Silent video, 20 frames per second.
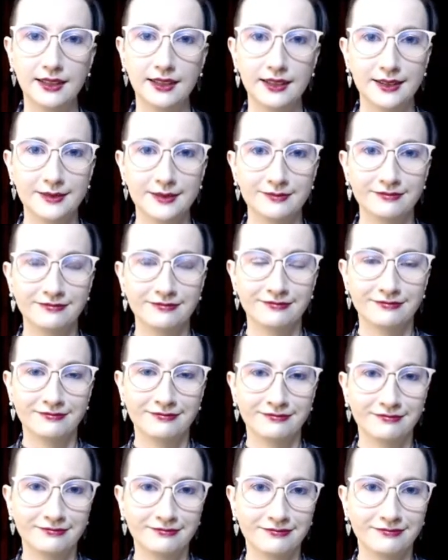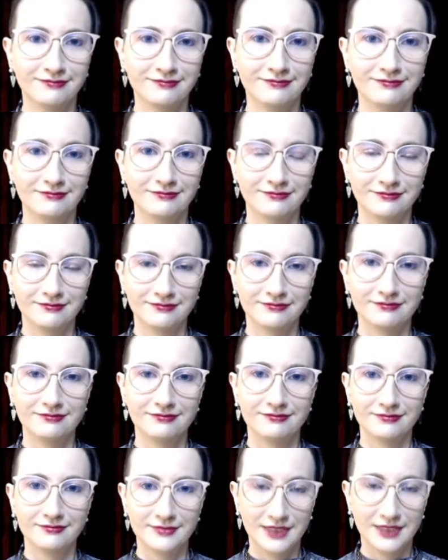I know that feel.
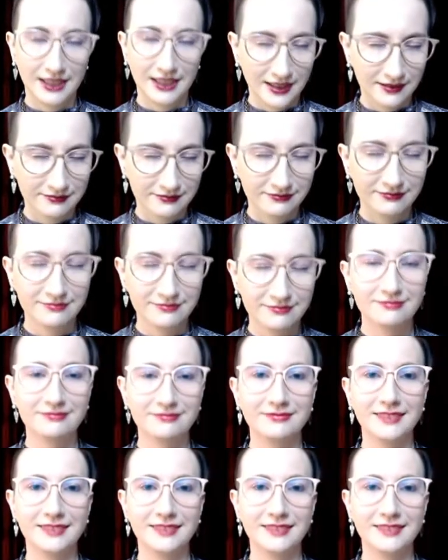Yeah. I know that